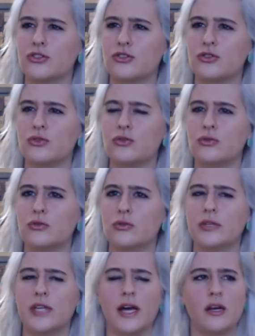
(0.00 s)
to
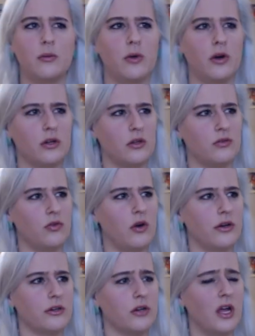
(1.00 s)
get a bottle of
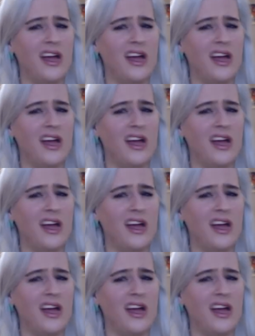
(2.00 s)
water.